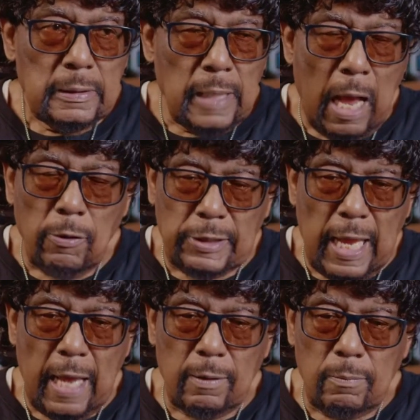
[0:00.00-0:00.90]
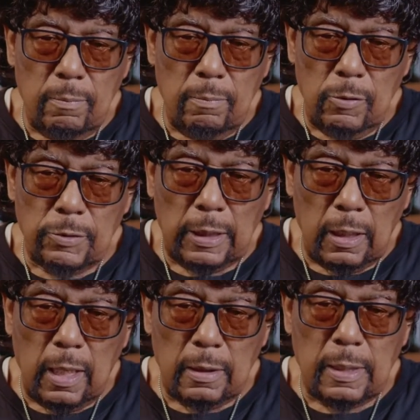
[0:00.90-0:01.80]
outside music a
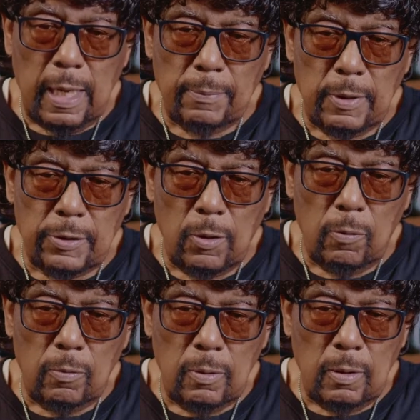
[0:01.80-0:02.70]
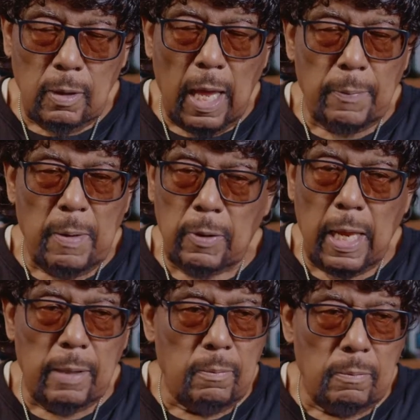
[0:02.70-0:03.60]
lot of times, and so a lot of people
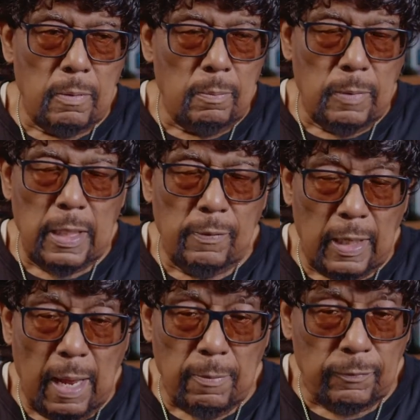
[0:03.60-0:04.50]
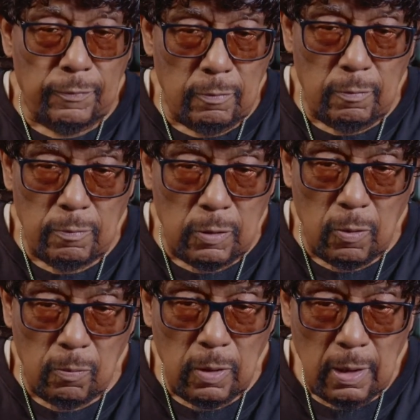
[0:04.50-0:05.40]
can't believe that
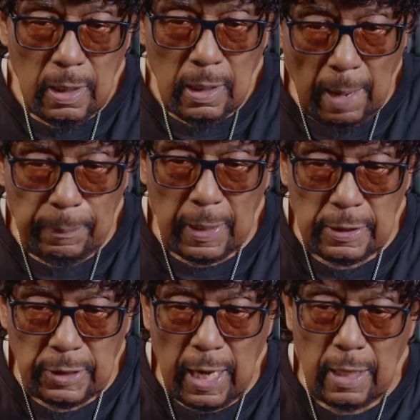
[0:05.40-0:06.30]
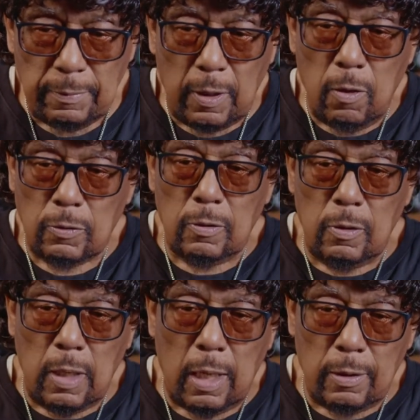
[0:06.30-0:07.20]
I play jazz because of
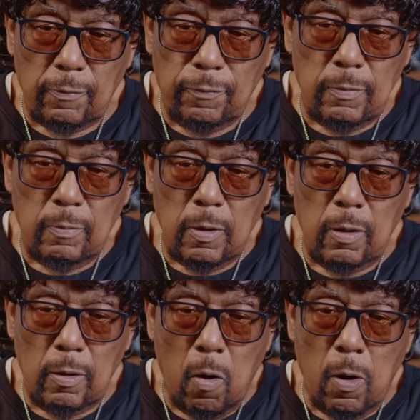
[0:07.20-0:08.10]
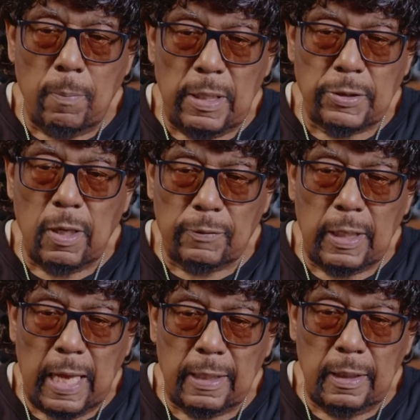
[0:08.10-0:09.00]
a lot of the R&B stuff that
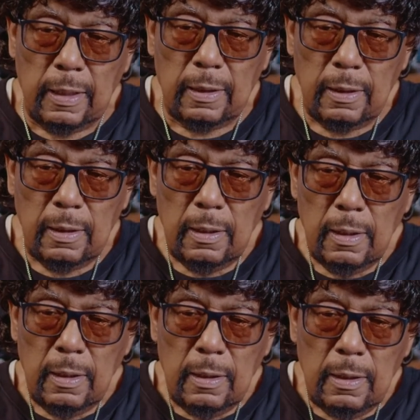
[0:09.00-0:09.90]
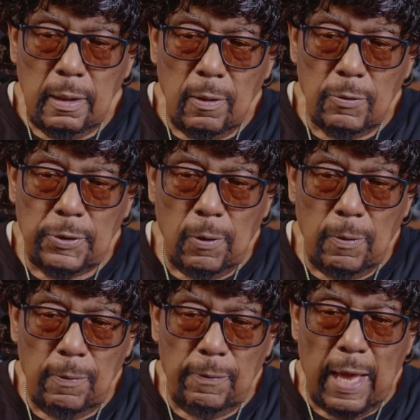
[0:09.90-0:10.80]
I did.
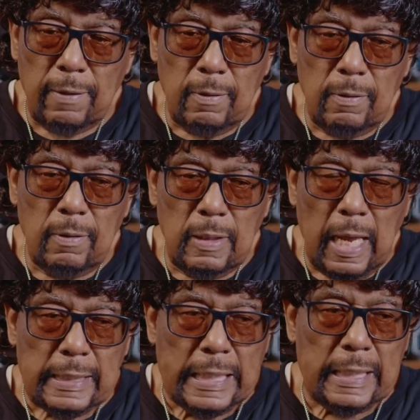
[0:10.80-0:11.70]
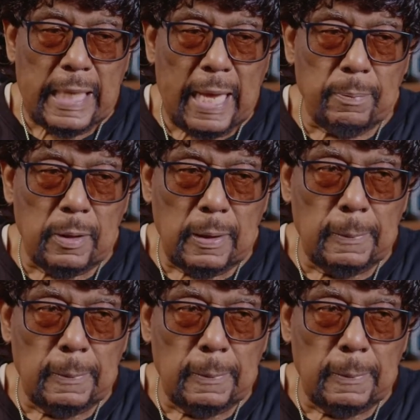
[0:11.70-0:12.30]
So that I did that, but